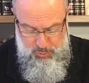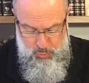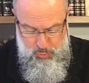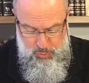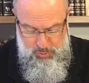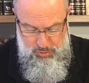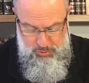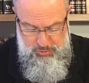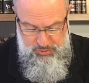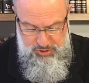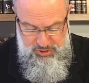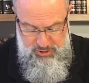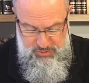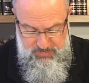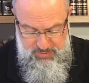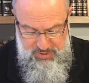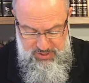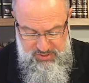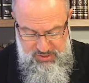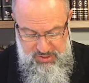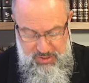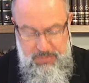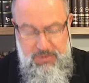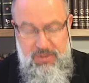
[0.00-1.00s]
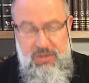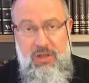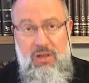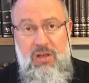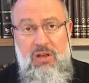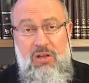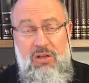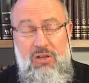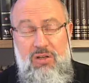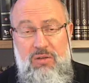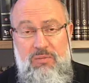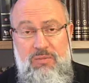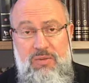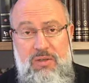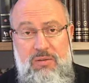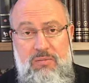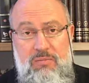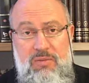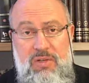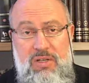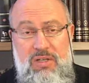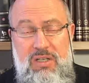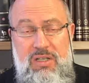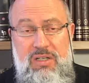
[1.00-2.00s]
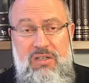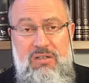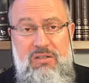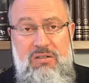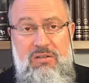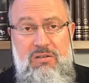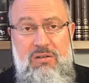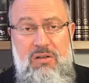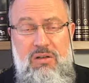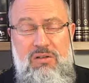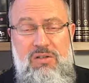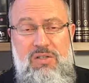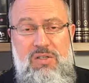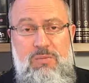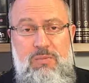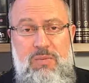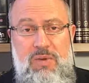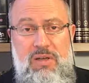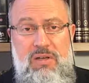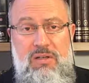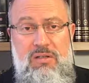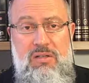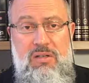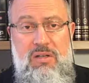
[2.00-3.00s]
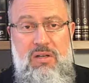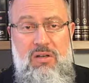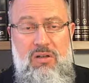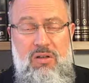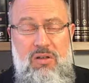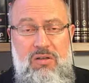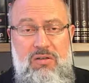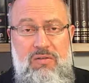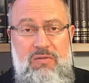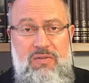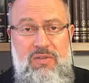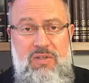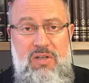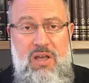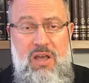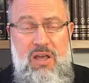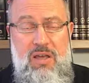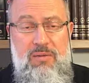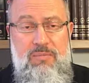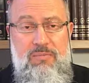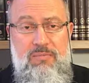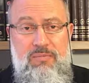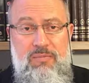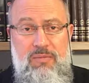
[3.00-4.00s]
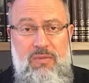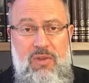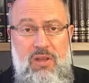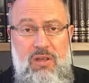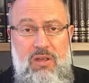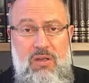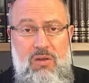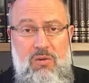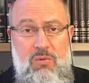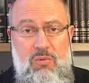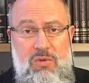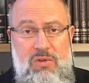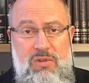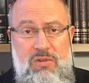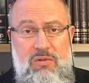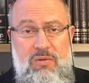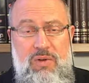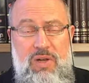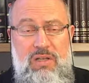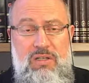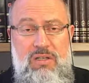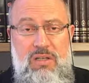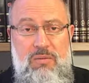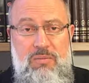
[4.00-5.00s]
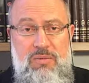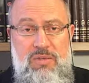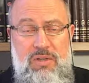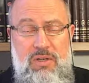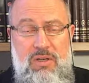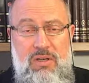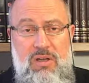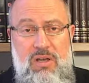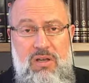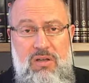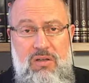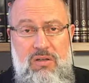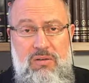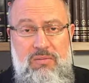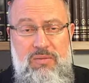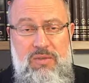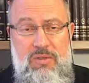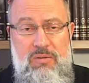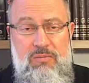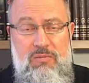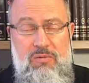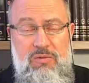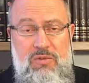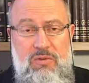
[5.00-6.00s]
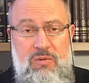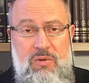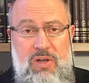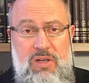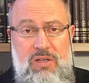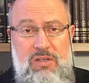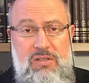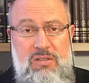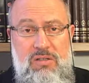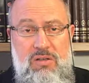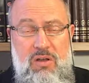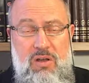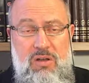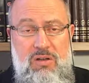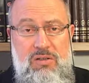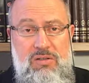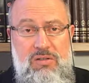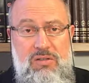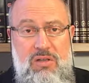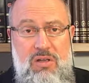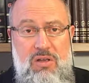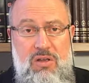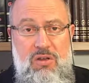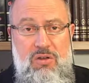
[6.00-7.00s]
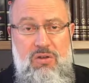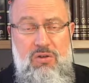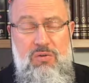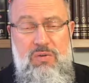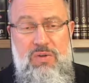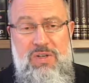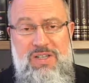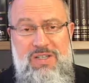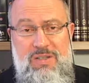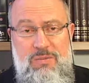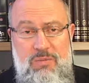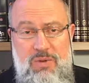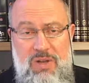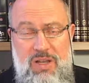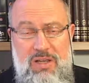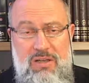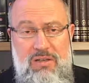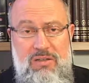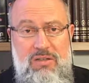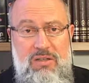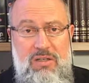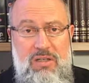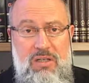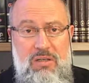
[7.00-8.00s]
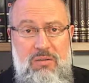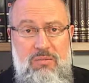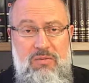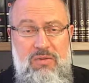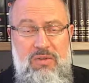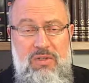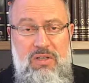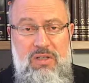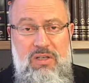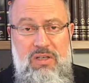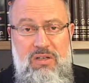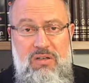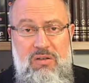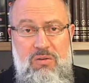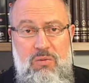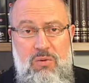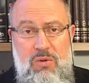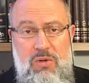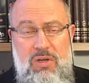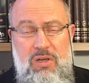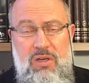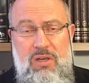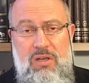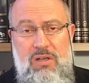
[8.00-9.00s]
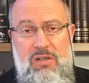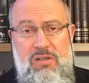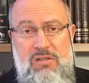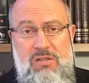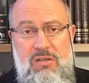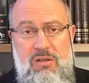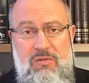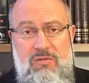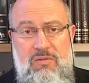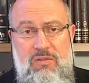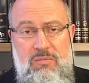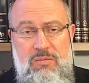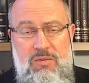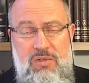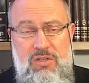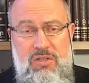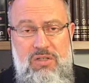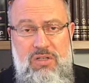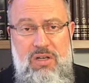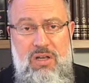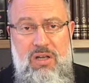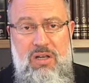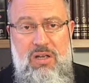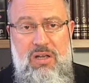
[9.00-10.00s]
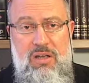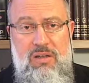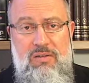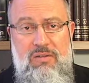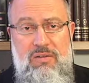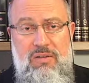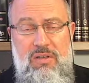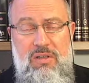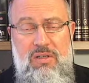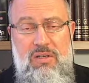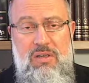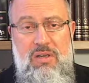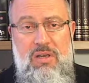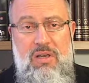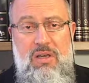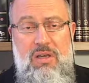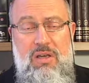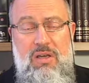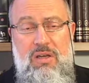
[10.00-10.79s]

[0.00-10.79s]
But he did not spend a lot of time with great Tamidei Chachamim, with great scholars who explained to him the inner workings of the Mishnah and the